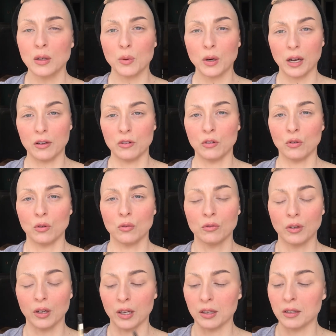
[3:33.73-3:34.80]
what I do
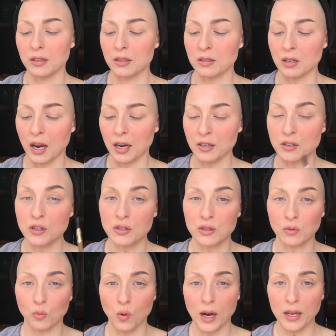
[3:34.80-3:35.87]
is I just
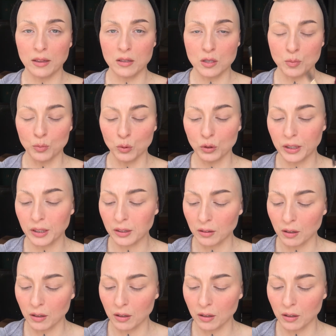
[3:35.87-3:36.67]
wet the spoolie